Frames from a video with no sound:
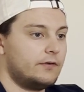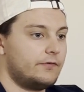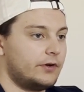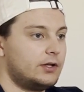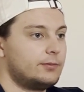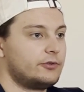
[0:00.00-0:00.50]

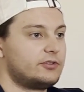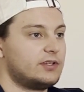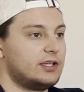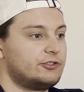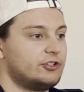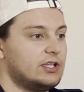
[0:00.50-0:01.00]
Variable
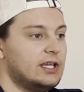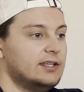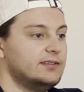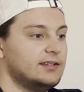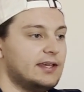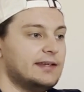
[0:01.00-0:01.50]
selection
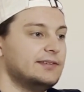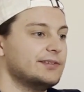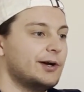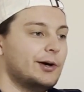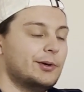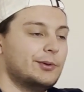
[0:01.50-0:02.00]
is its
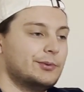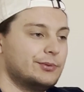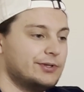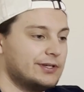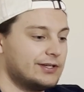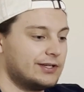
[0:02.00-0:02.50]

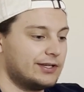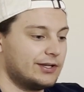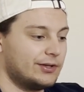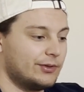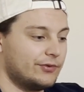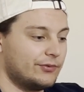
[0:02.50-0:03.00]
own
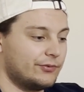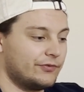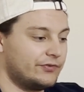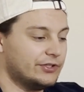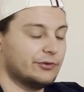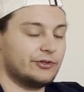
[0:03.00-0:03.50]

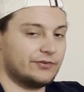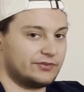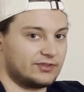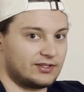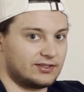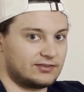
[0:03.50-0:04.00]
field of
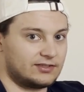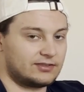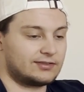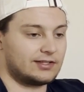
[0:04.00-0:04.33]
statistics.